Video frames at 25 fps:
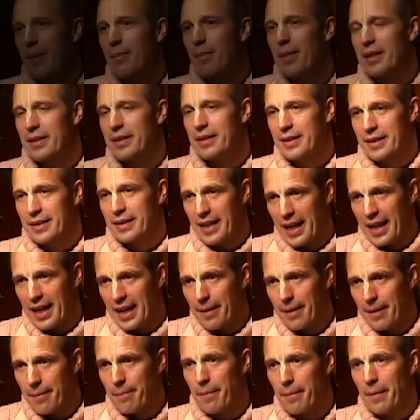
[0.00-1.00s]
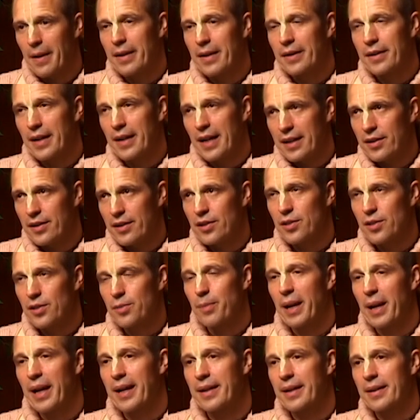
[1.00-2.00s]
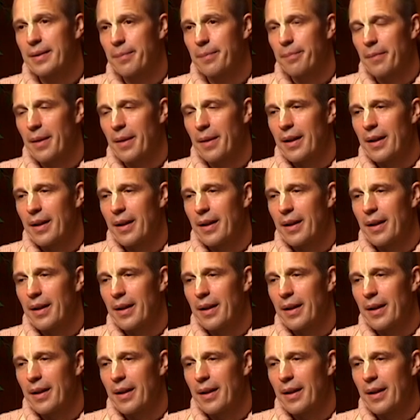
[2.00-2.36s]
must say, in retrospect,